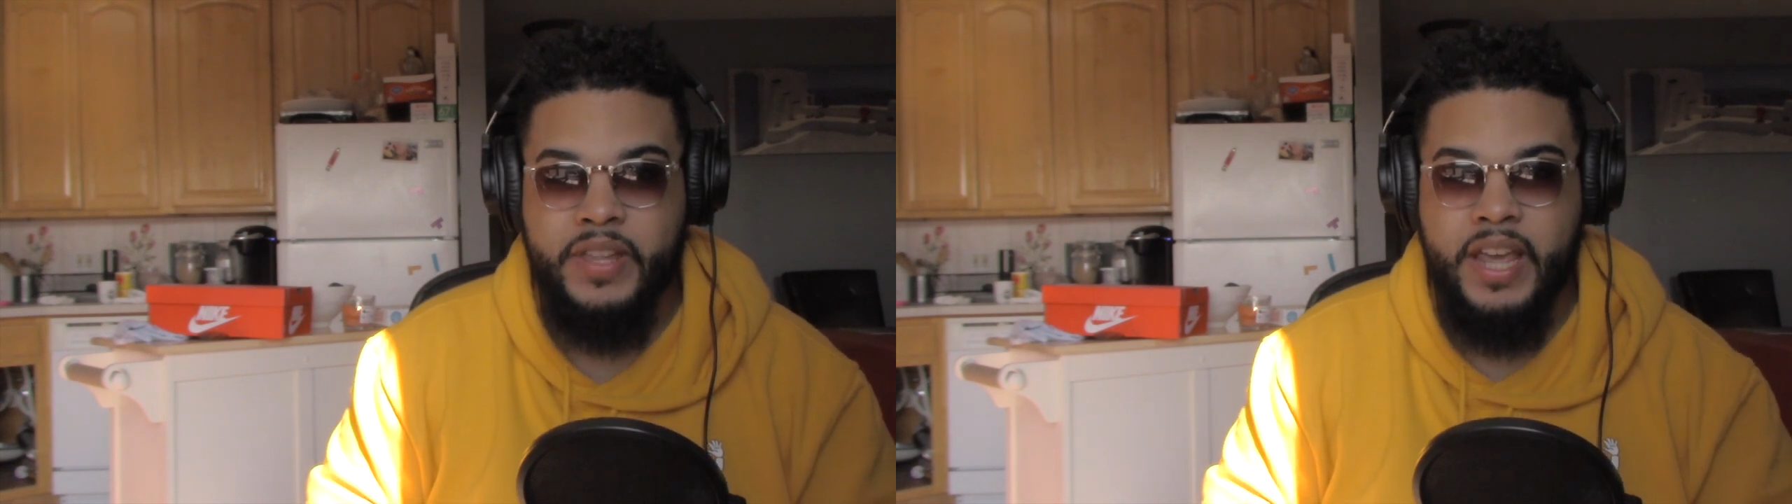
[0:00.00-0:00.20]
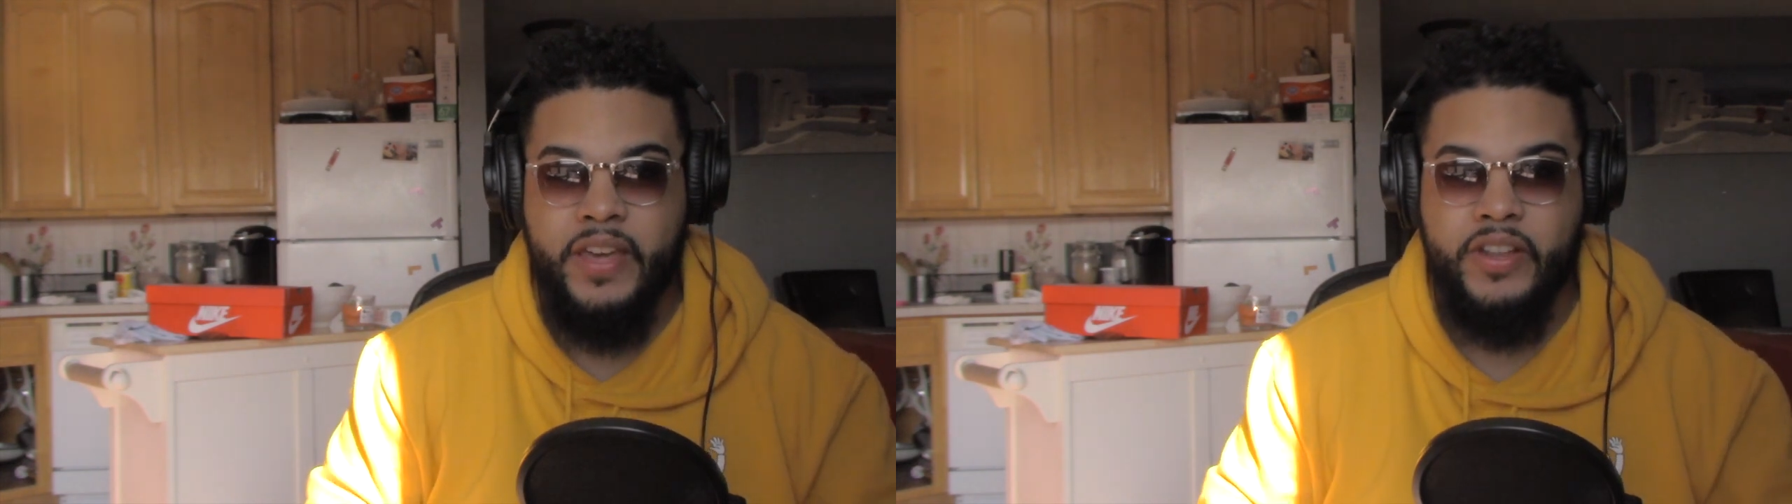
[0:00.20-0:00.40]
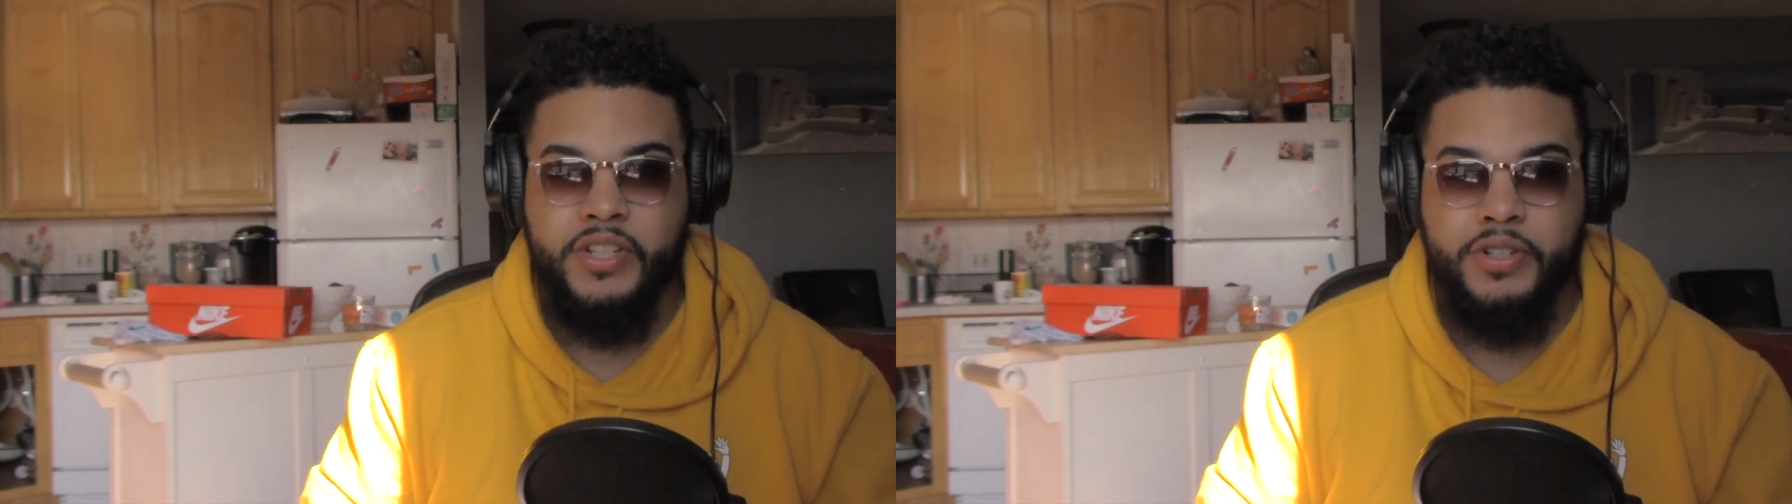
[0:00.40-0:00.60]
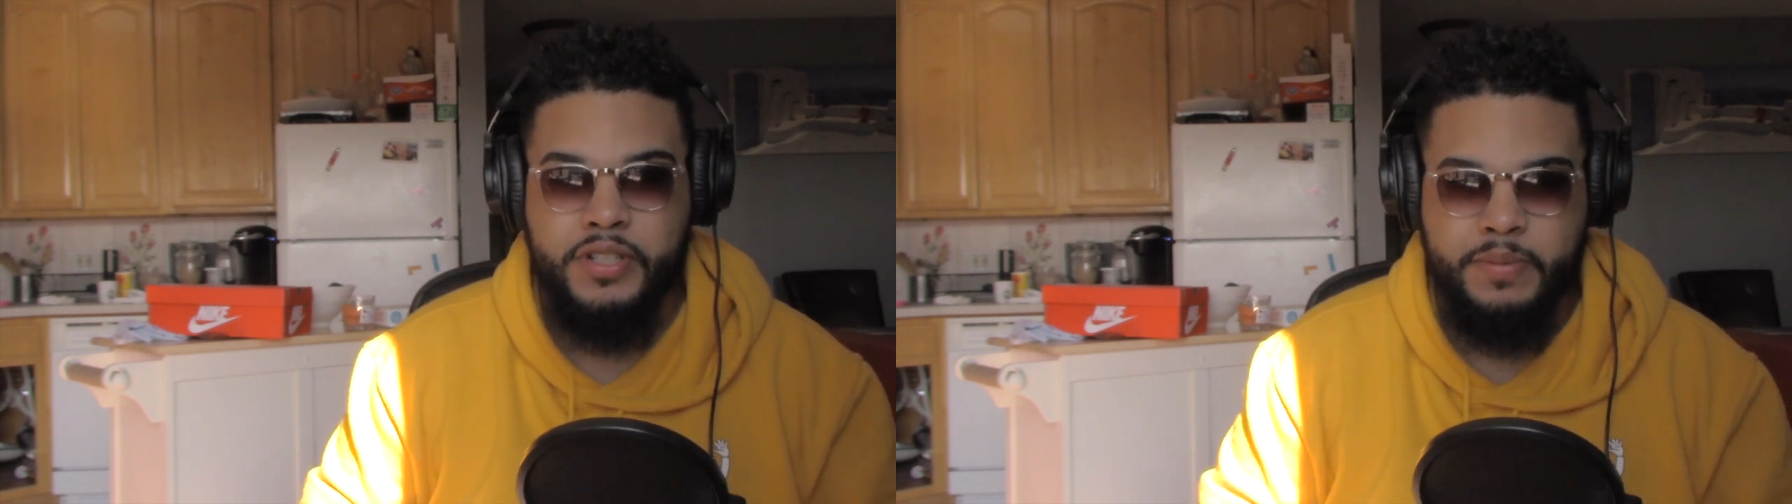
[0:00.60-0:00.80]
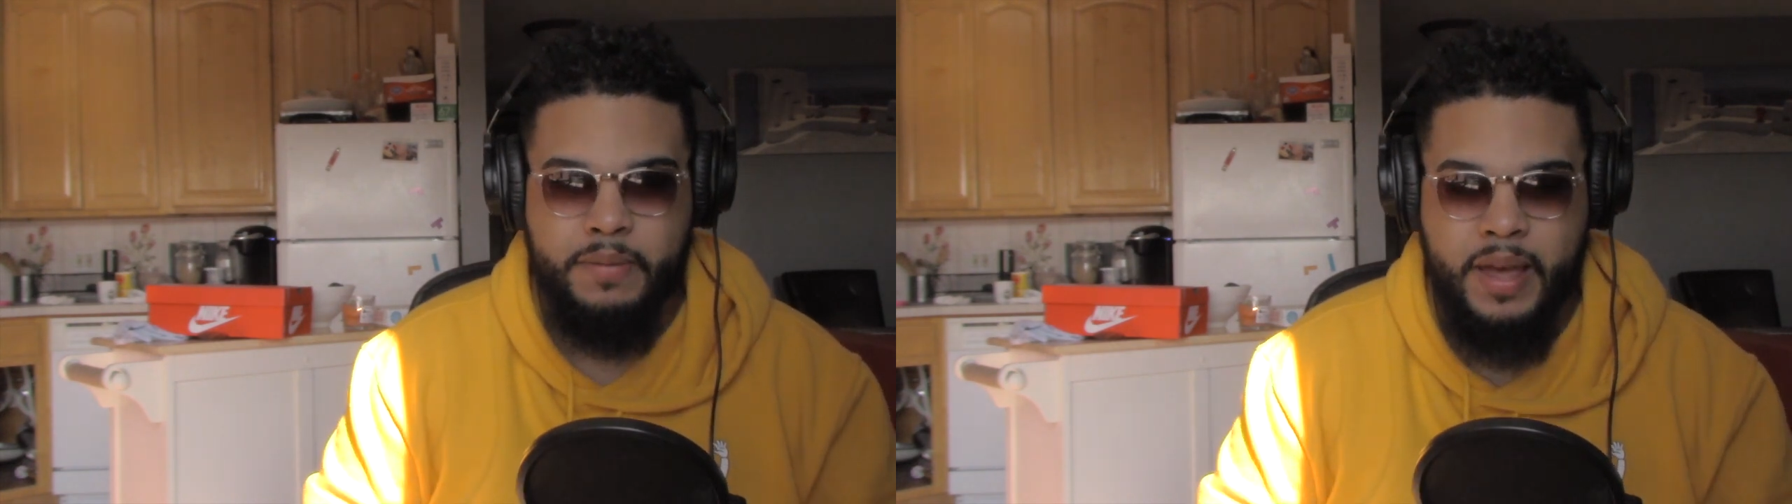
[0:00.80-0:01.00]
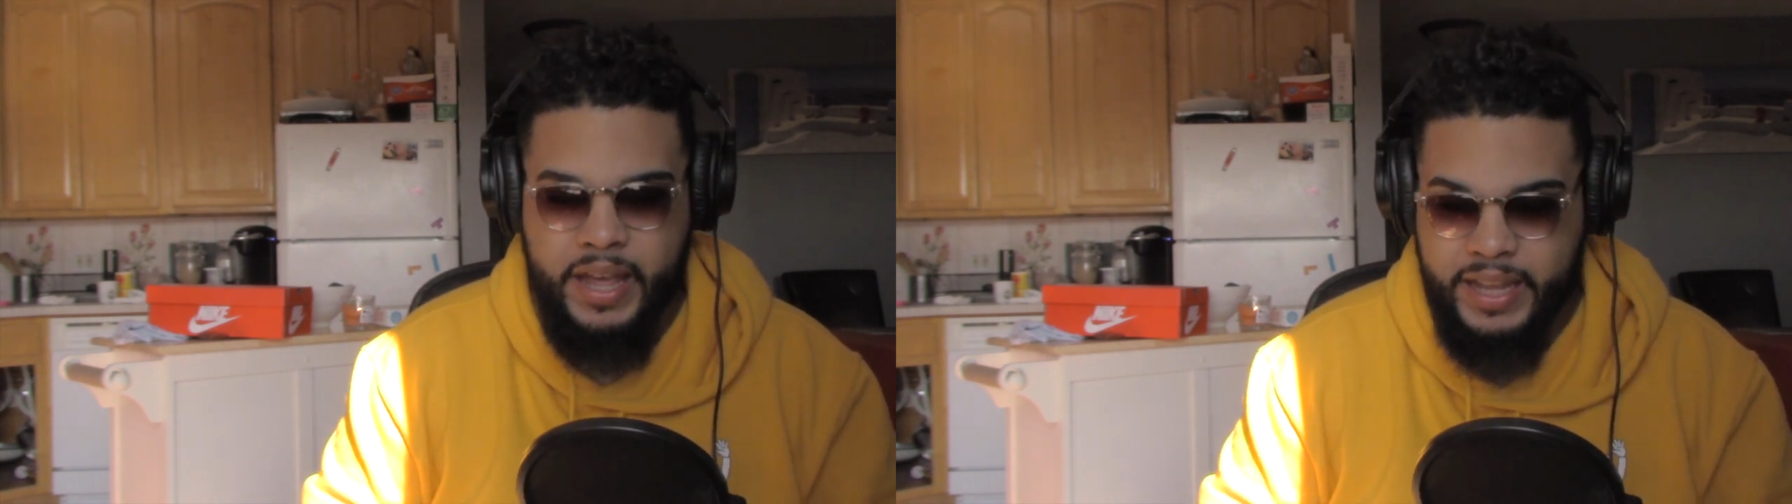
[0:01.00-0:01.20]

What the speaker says: and then shoots him in the back,